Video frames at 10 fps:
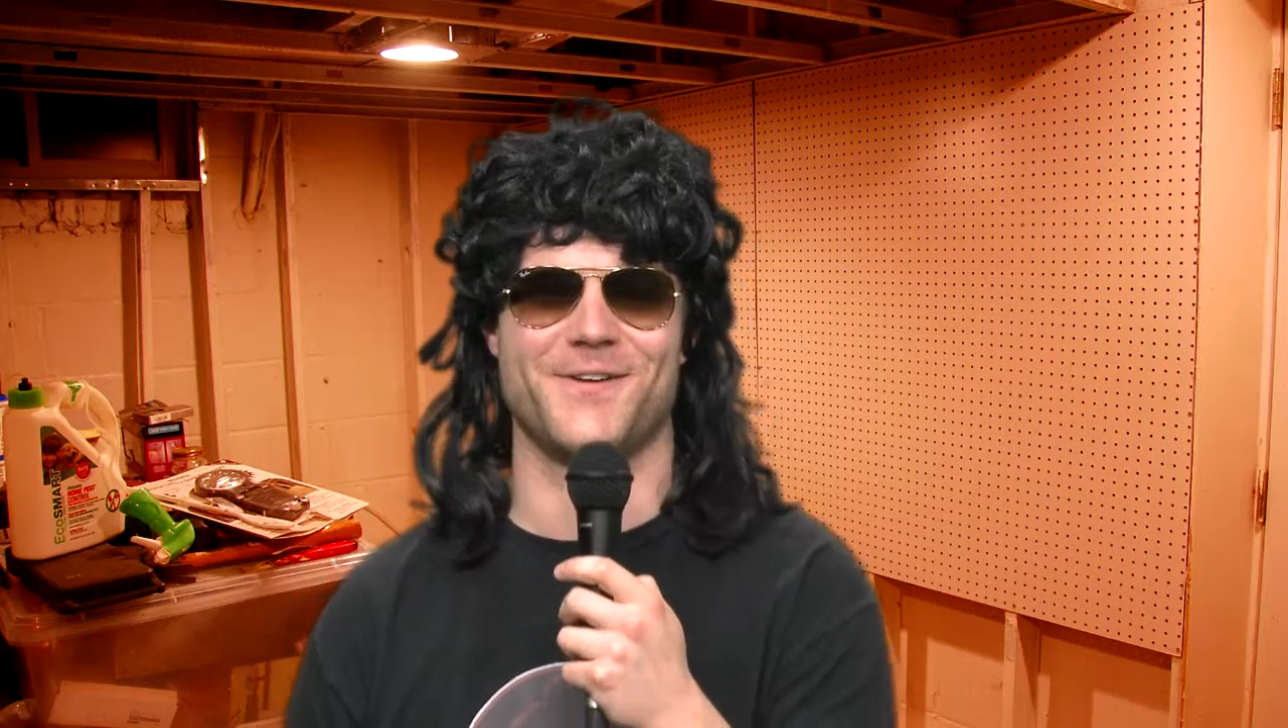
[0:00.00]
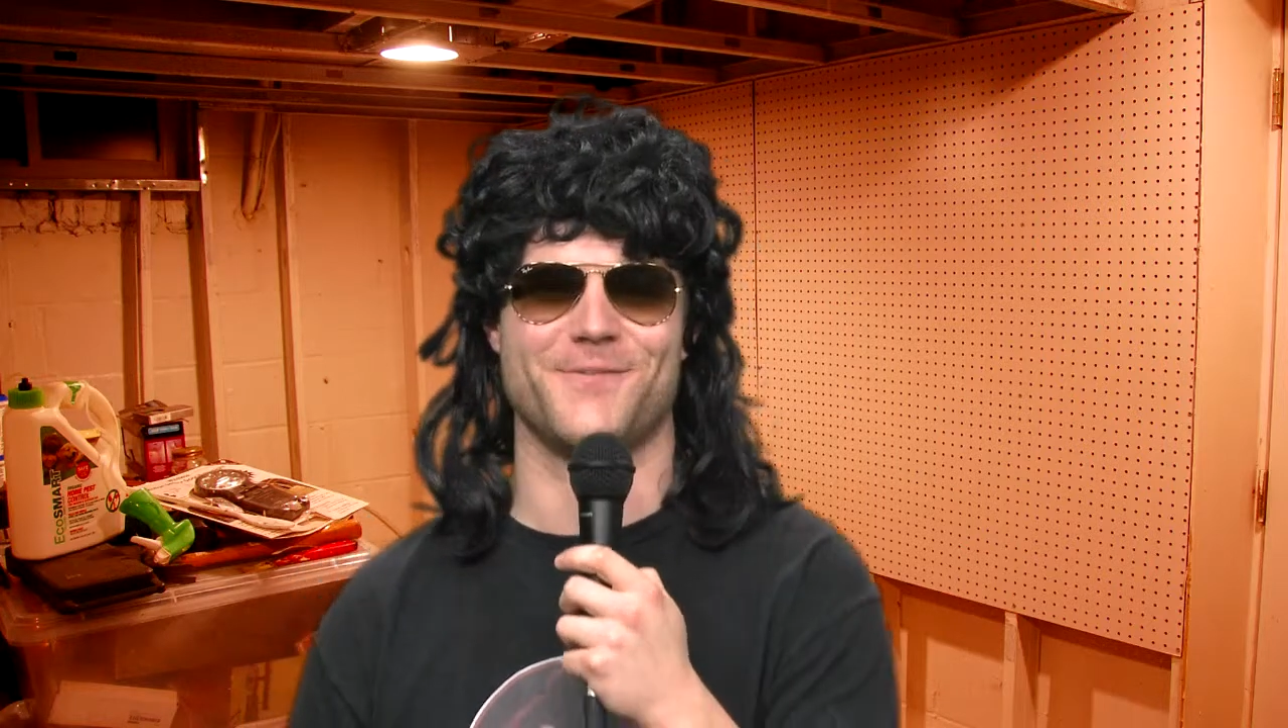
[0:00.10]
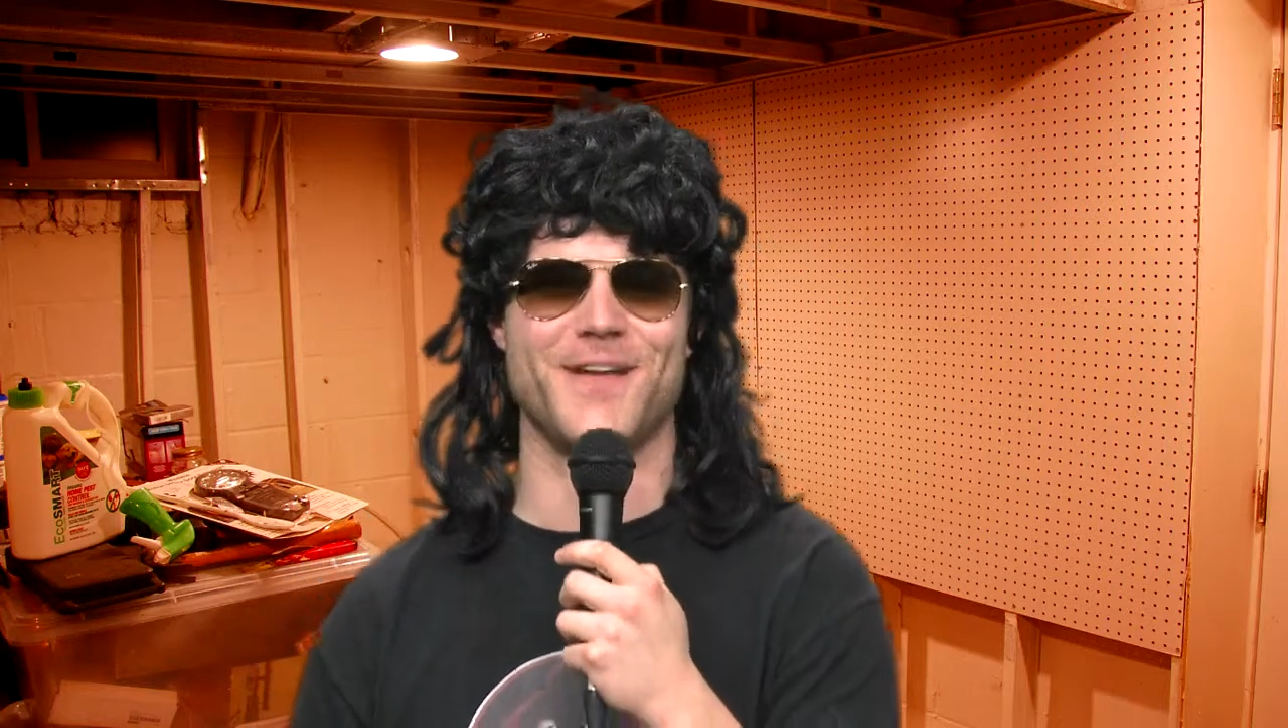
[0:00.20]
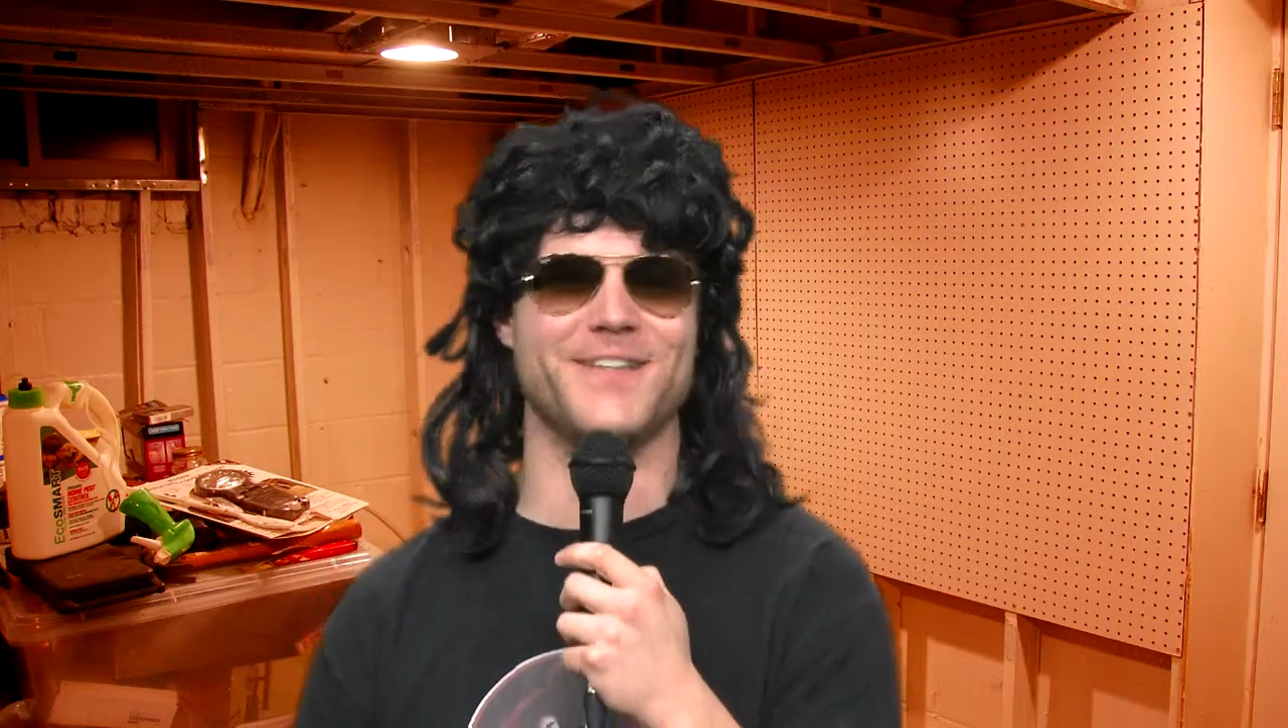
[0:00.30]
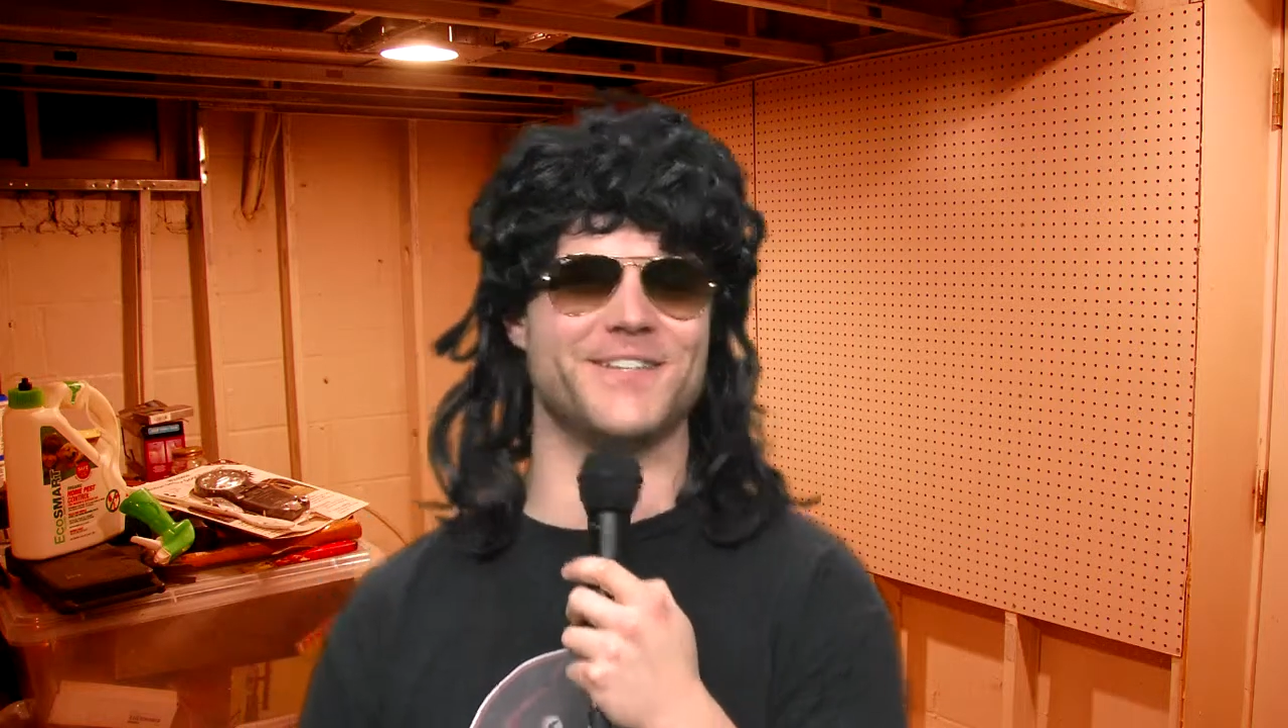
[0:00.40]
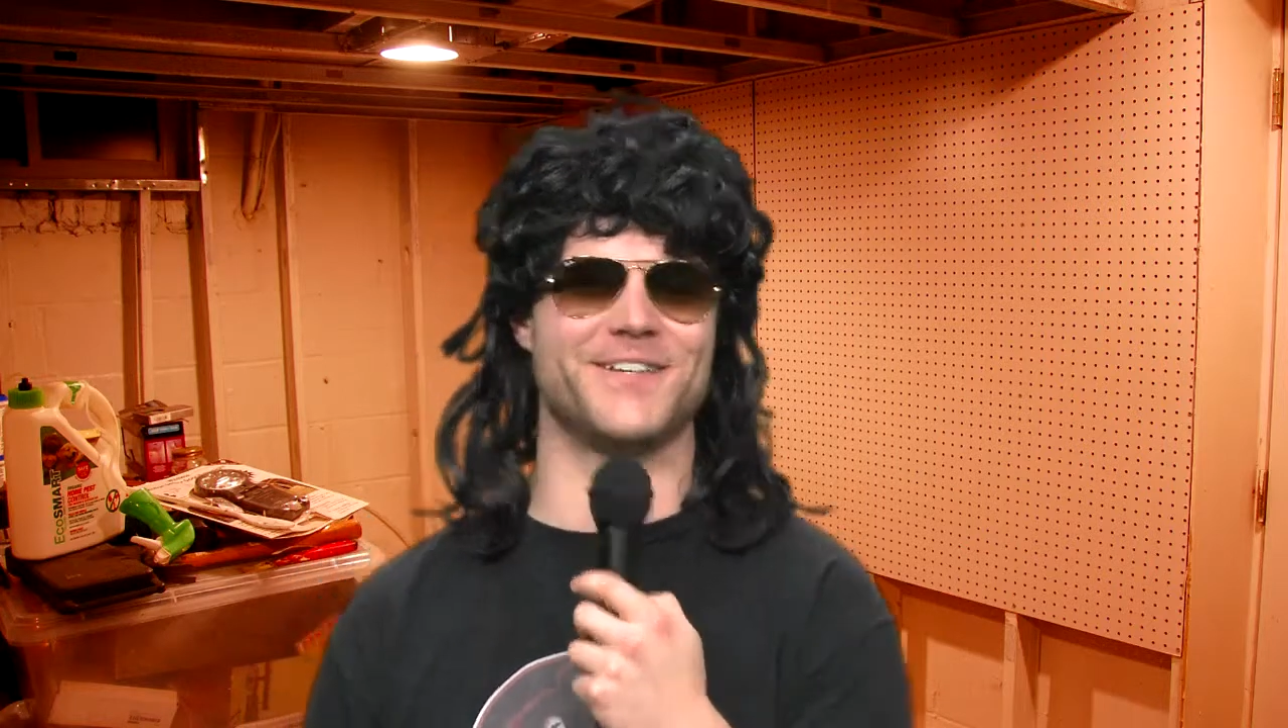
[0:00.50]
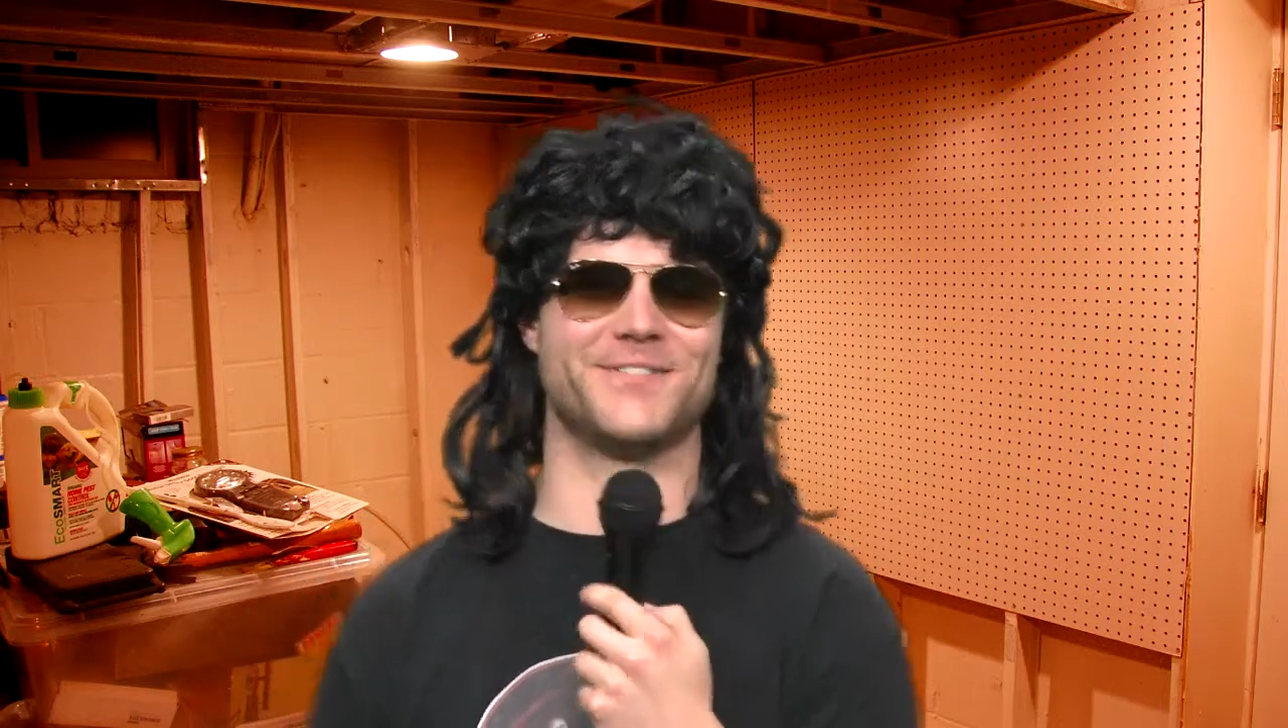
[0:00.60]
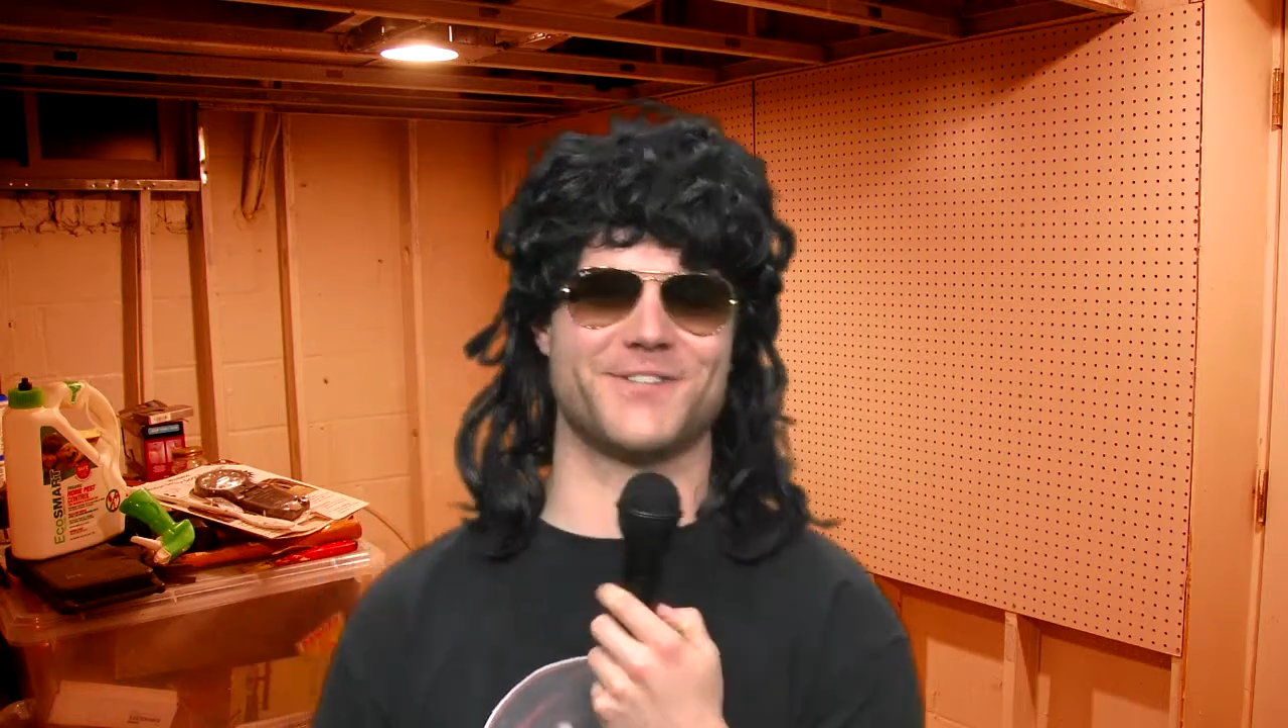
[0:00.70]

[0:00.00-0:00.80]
ranging in